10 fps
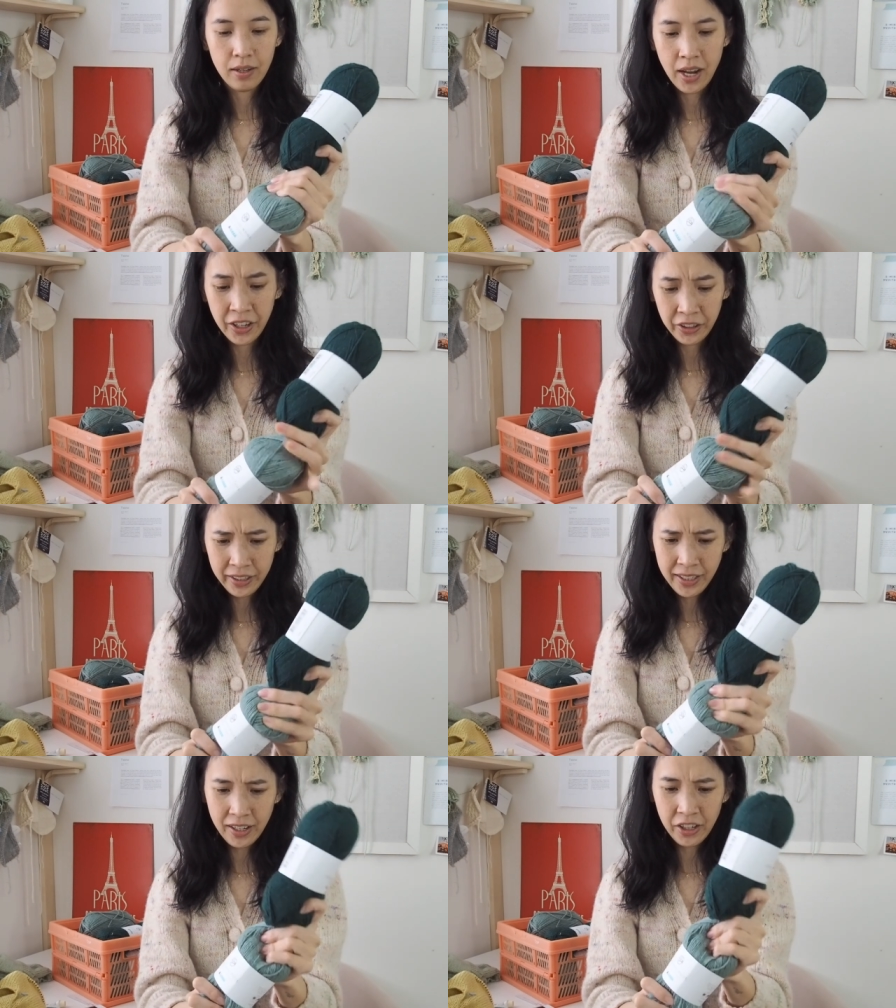I don't
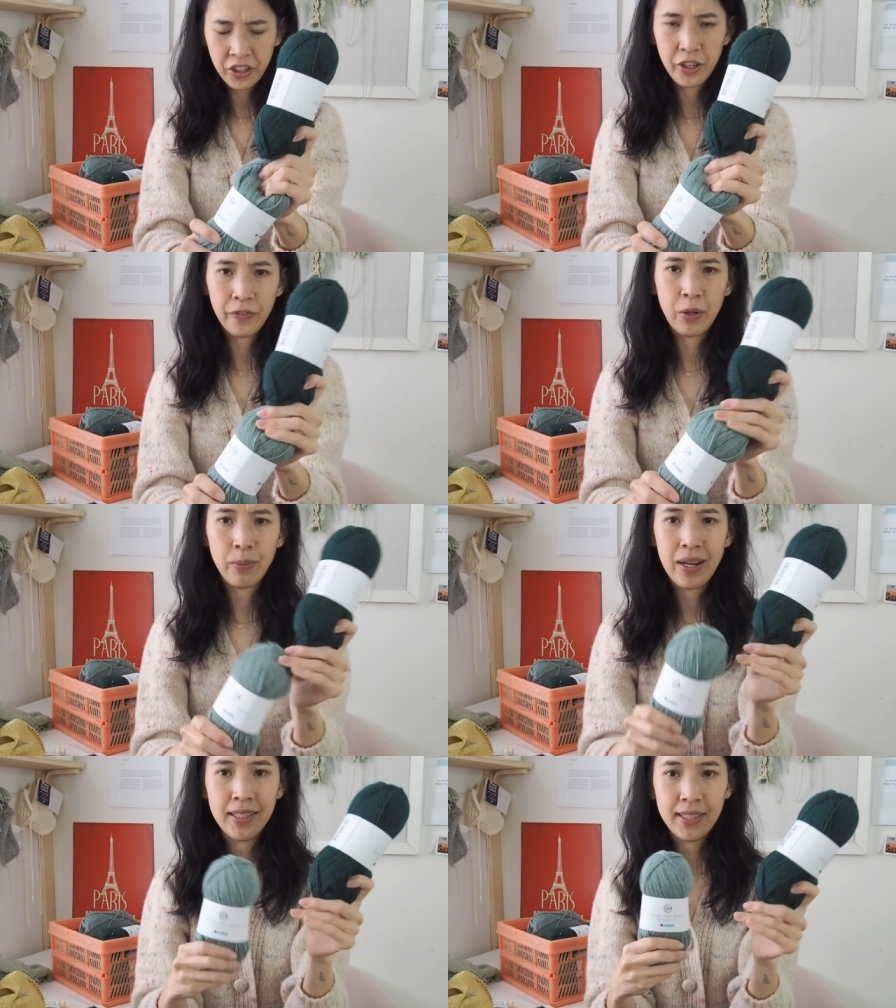think, I don't know if I'd
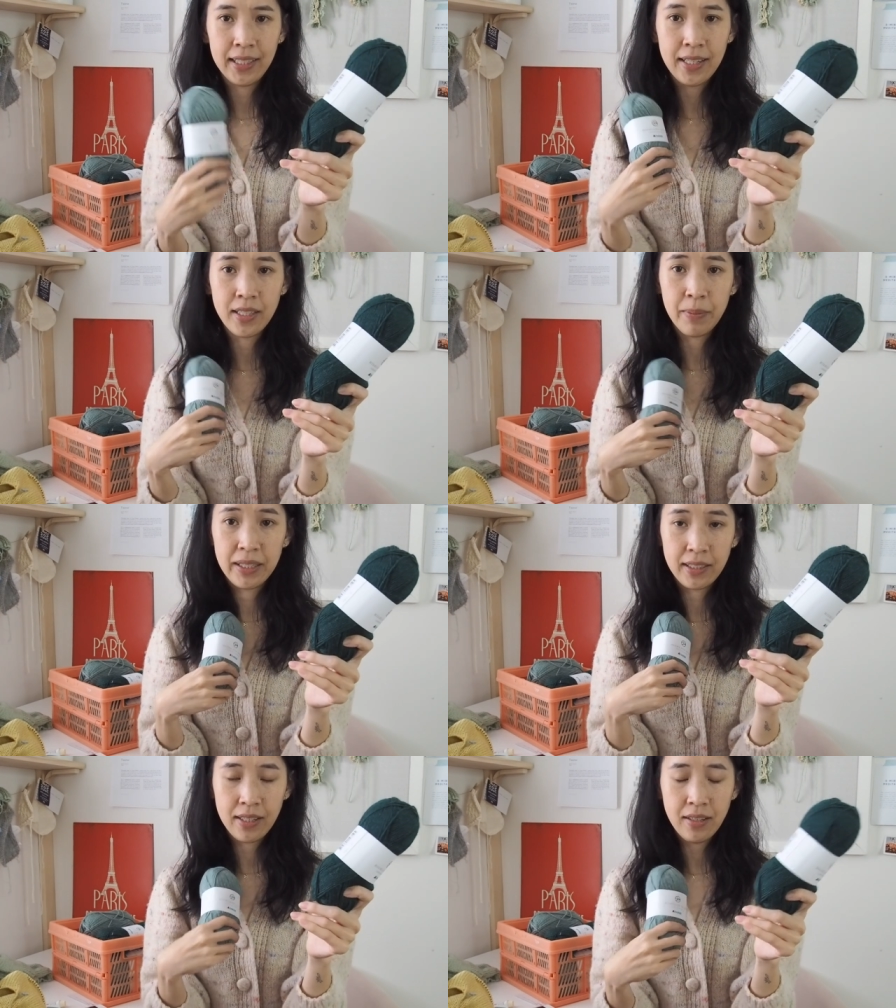wear this against my
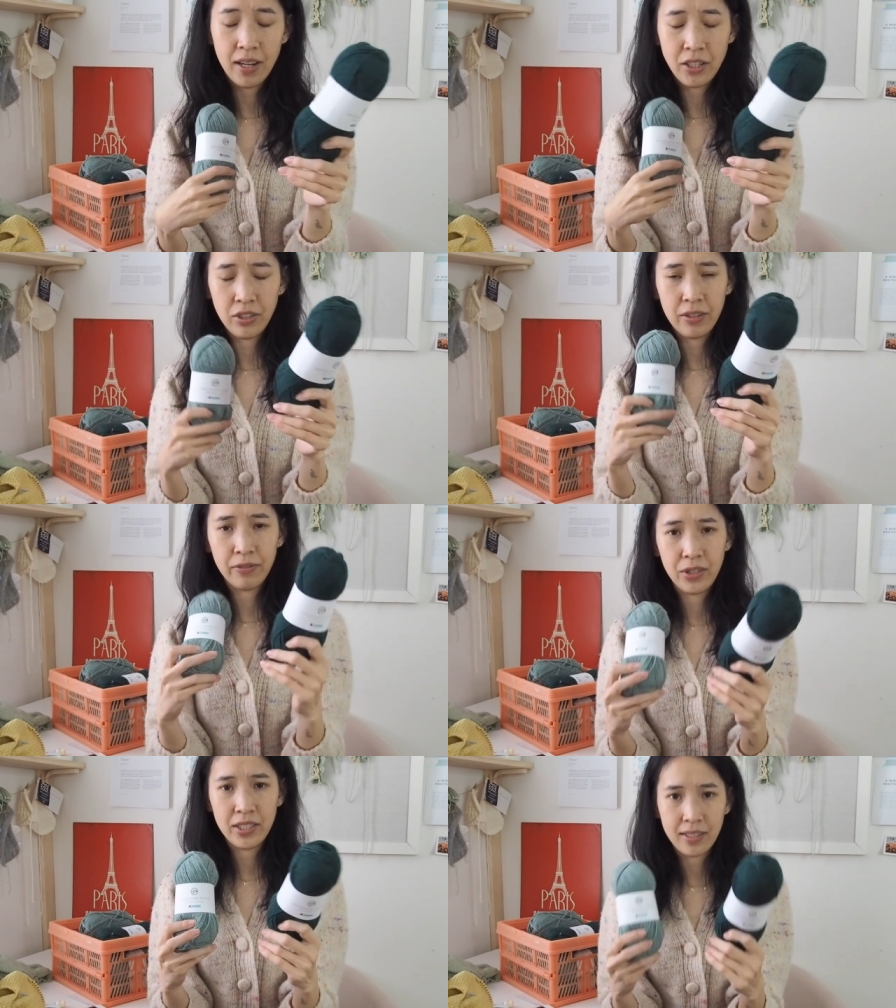skin. I do have
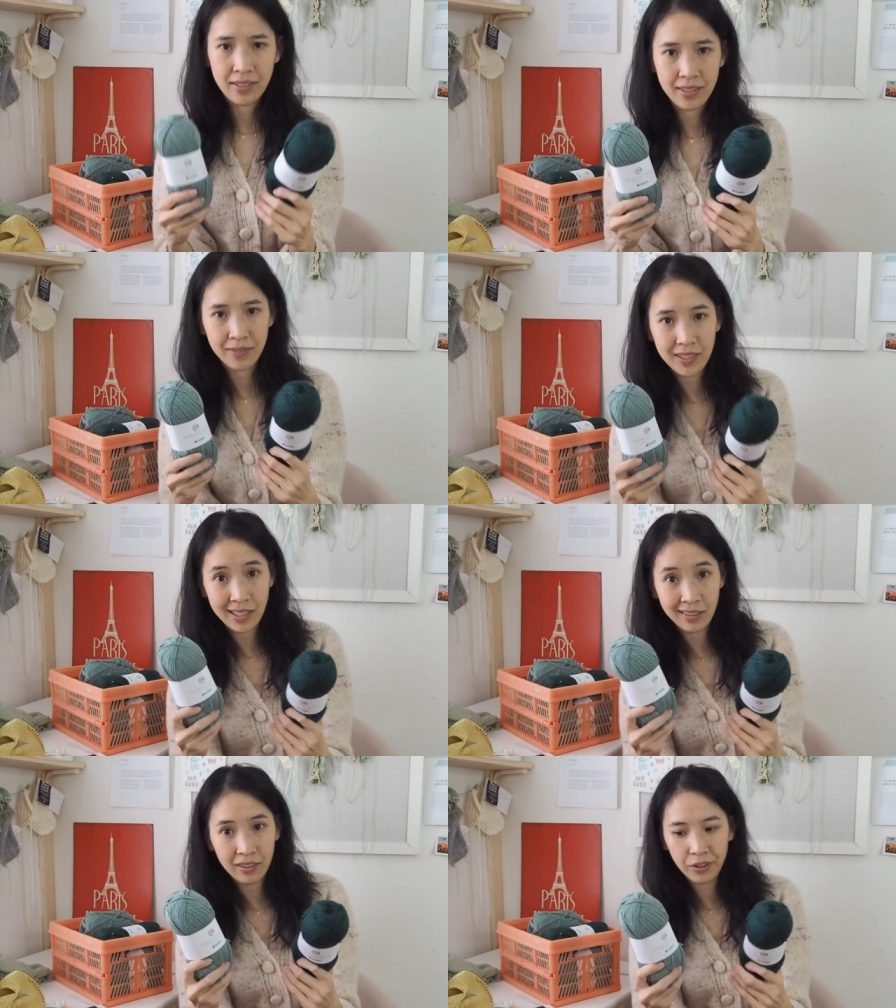very sensitive
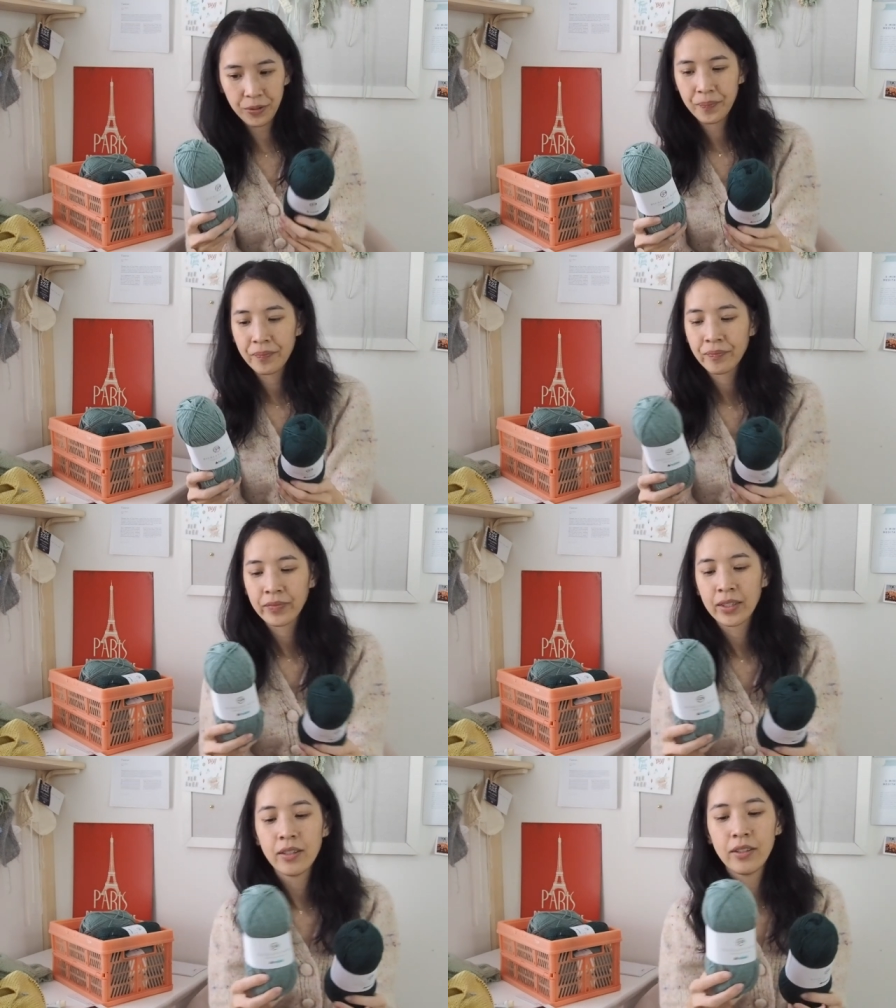skin though.
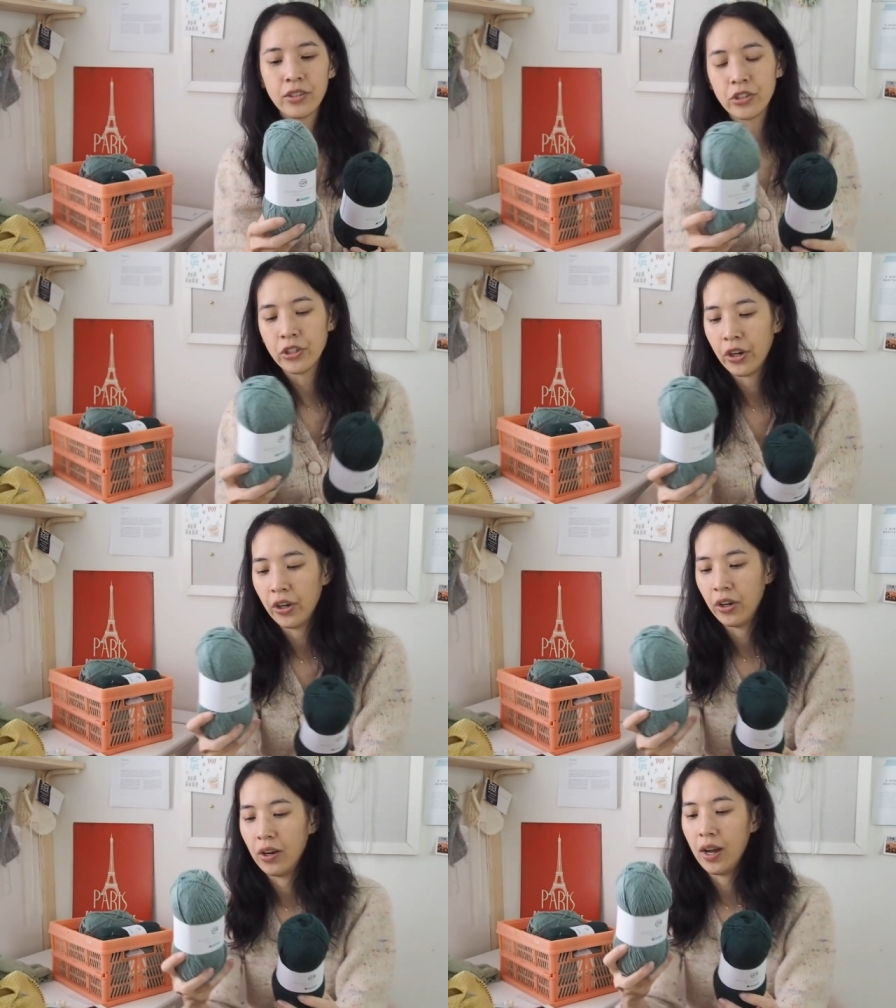So
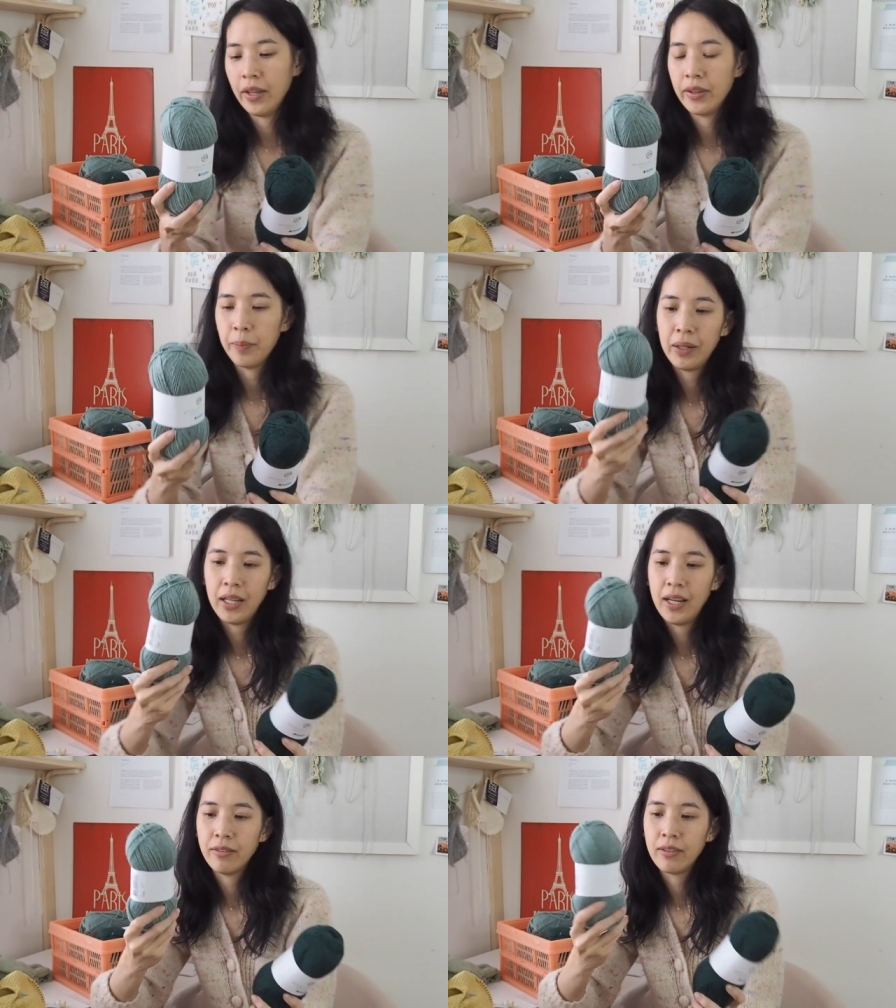uh, the
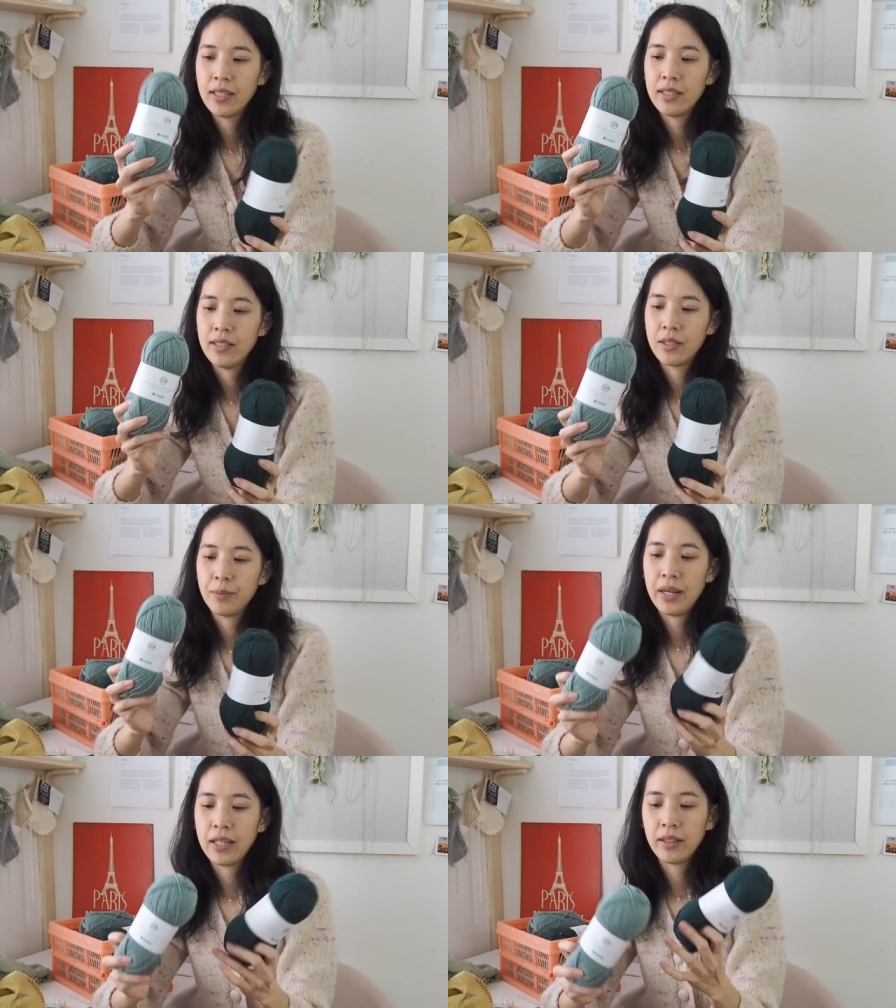plan for this is to
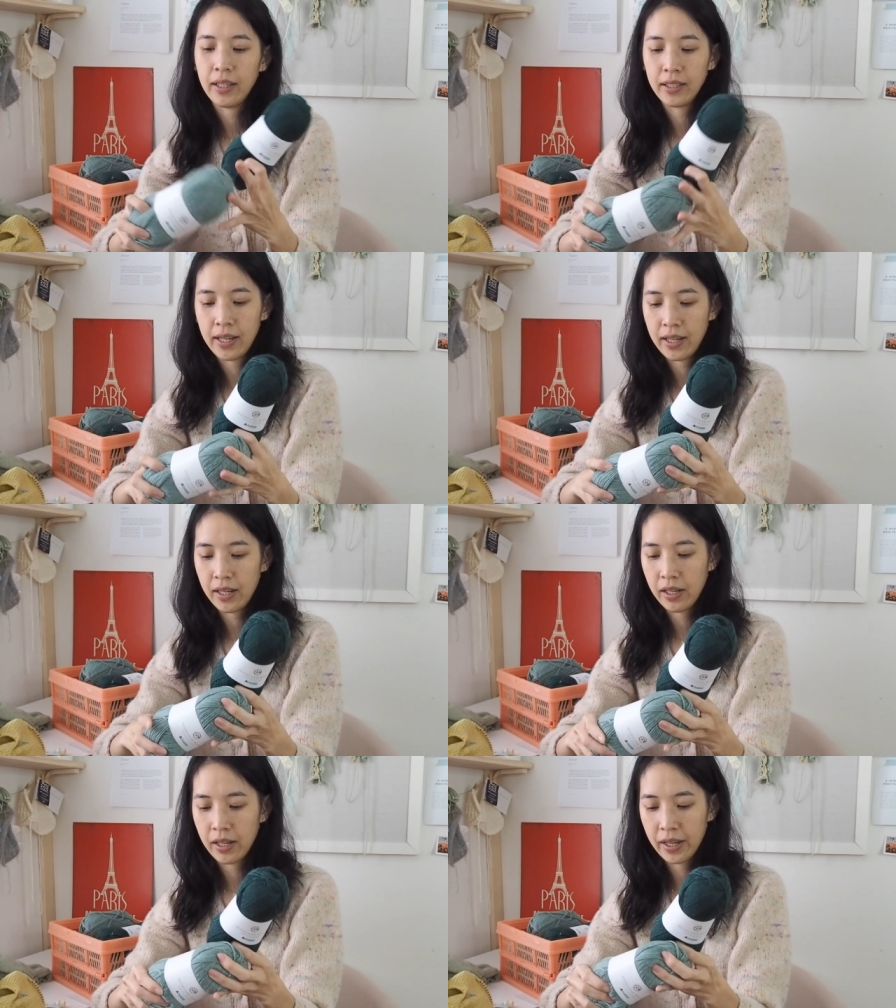make like
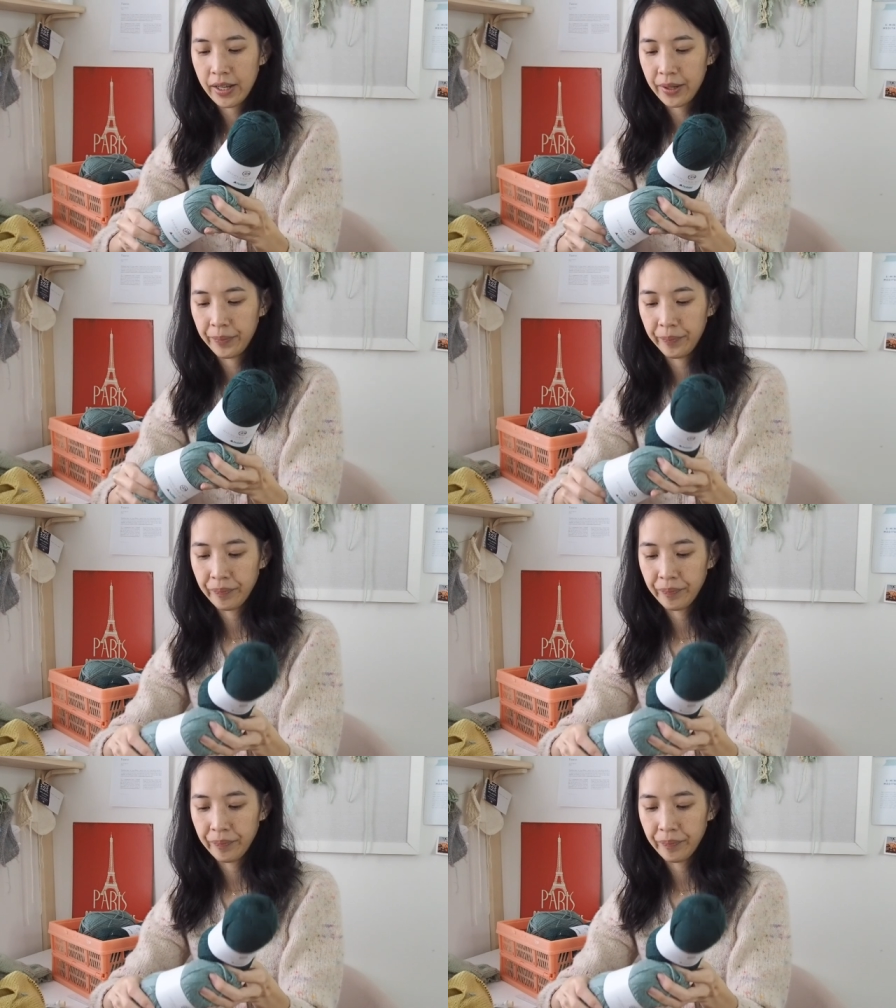a, um,